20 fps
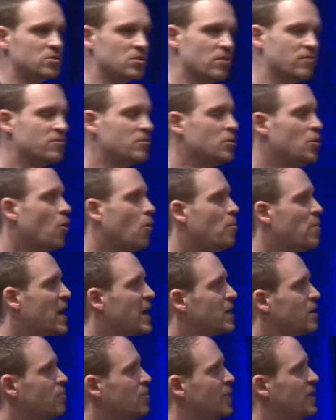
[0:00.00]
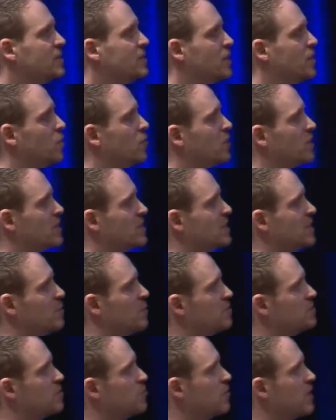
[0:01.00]
sort of go back a bit and look at some
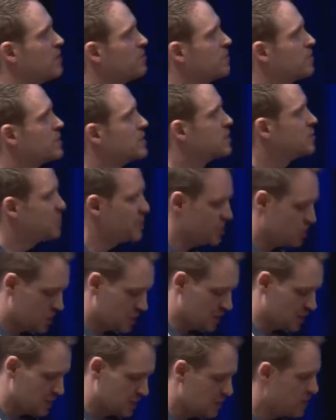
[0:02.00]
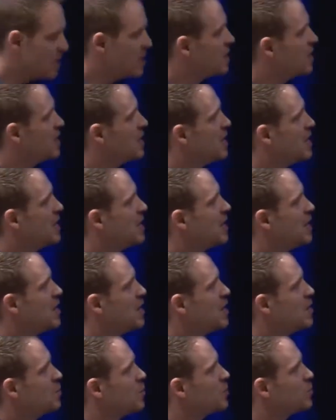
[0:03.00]
of the reference species.
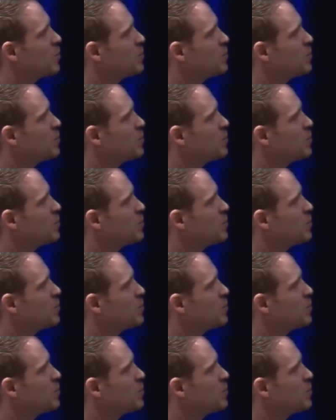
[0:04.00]
But